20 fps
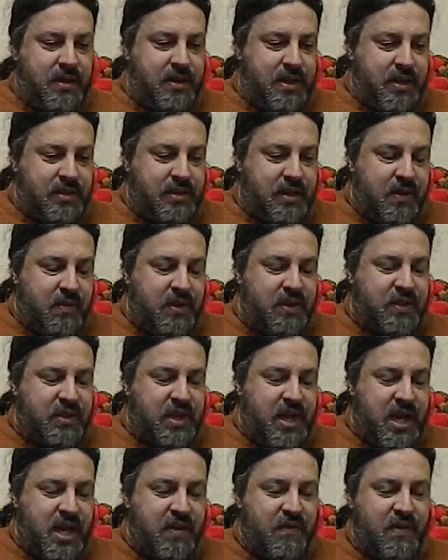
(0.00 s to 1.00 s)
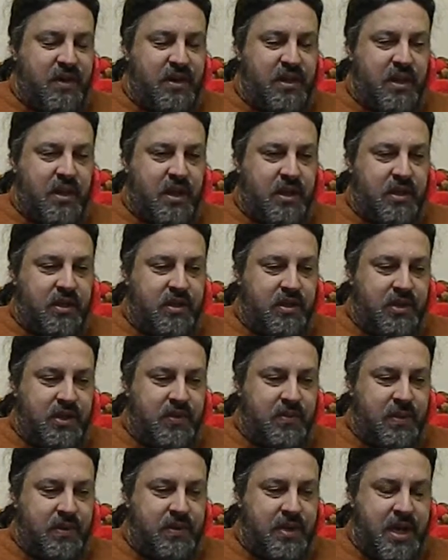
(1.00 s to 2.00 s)
yesterday was kind of an
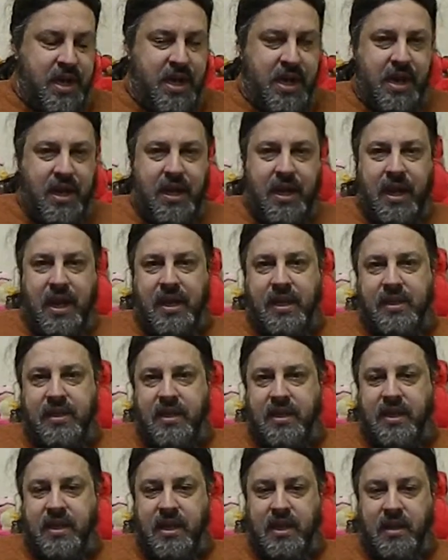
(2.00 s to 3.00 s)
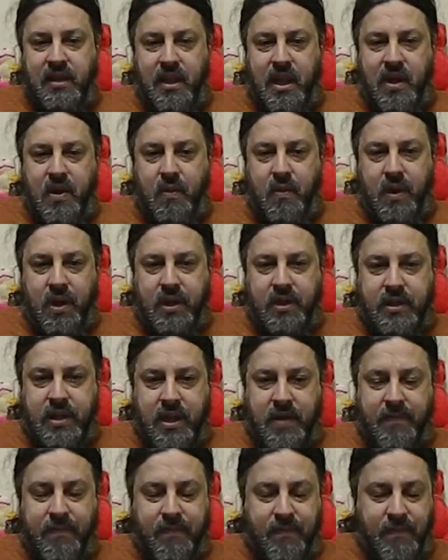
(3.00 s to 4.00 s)
unusual day. I, I did get a lot of work
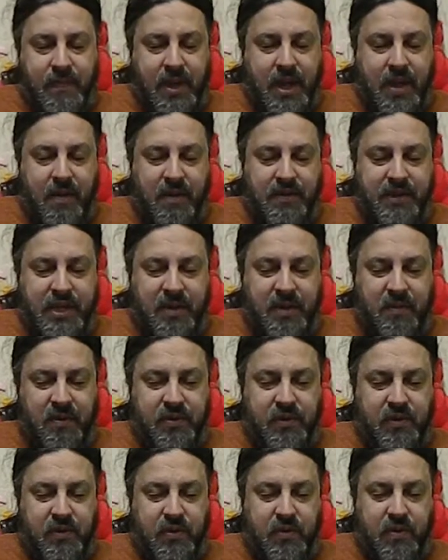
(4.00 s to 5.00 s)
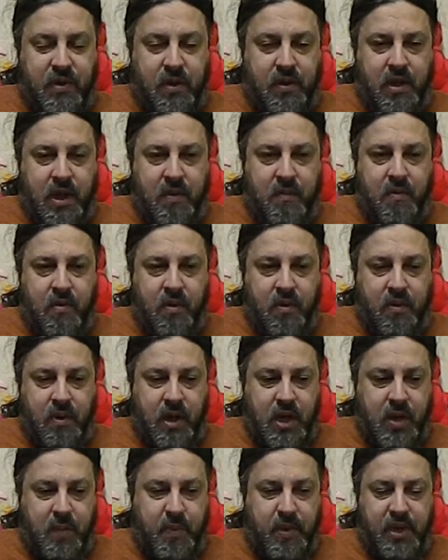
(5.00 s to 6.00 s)
done. I was able to do a lot more
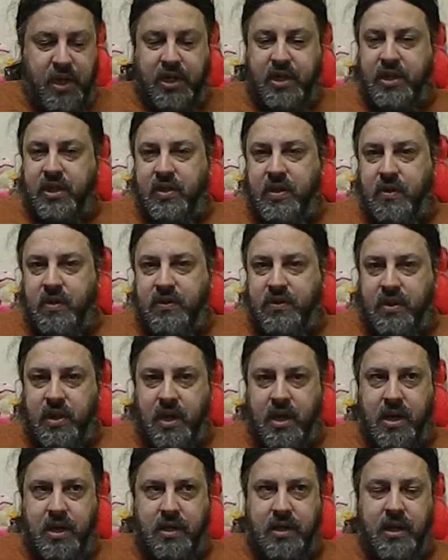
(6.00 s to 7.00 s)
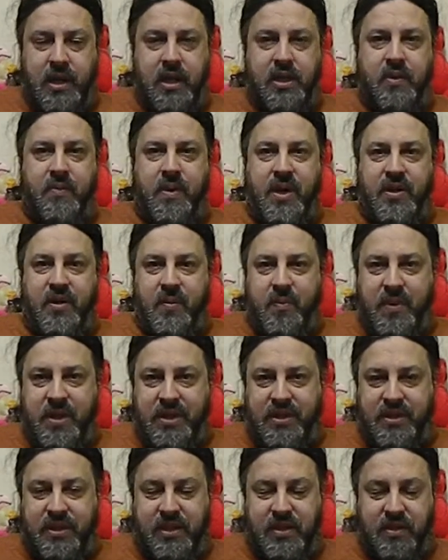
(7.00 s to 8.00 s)
uh, production notes on uh, Ubuntu, B
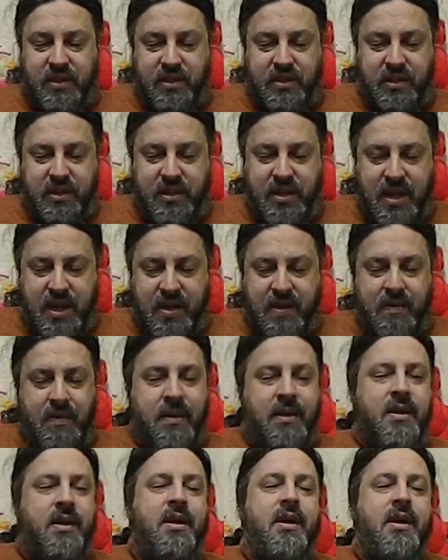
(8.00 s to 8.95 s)
S D, Unix, Ital.